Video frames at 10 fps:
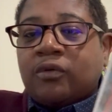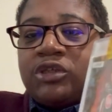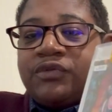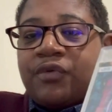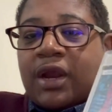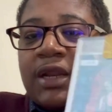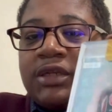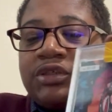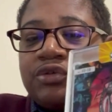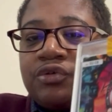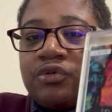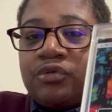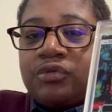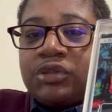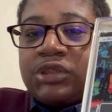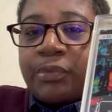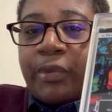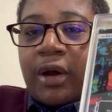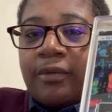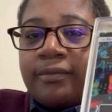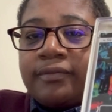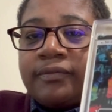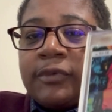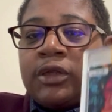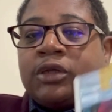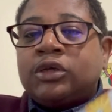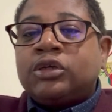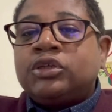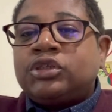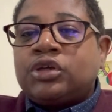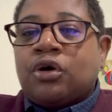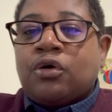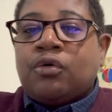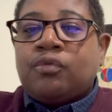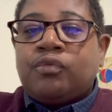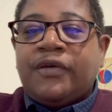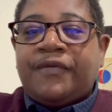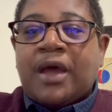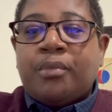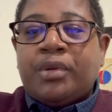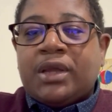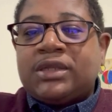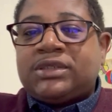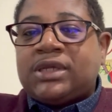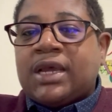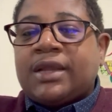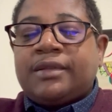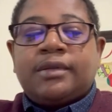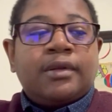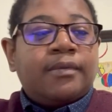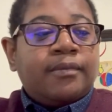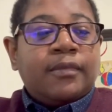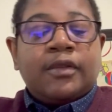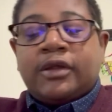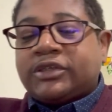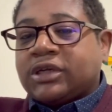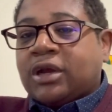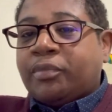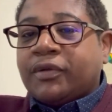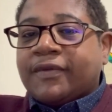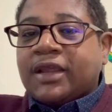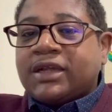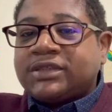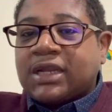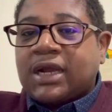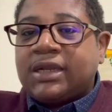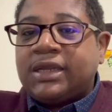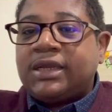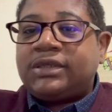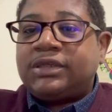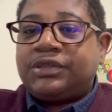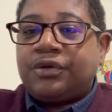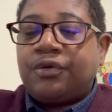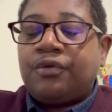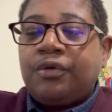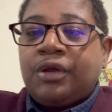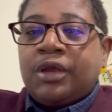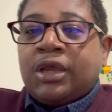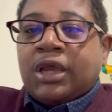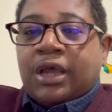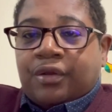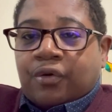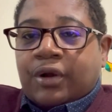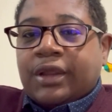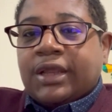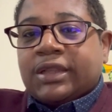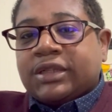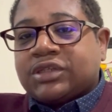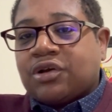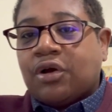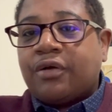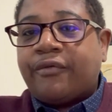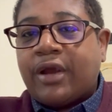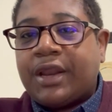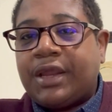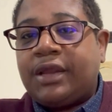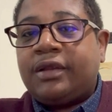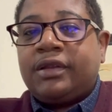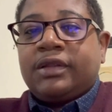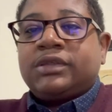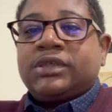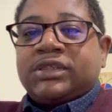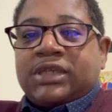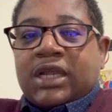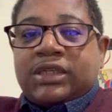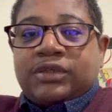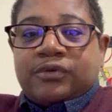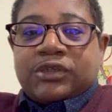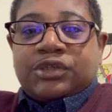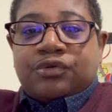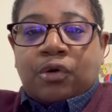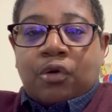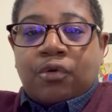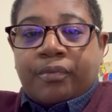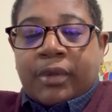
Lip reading: it's ready to ship out. So with that being said, there's a couple of things that I need to do in order to get this card ready to send to its new home.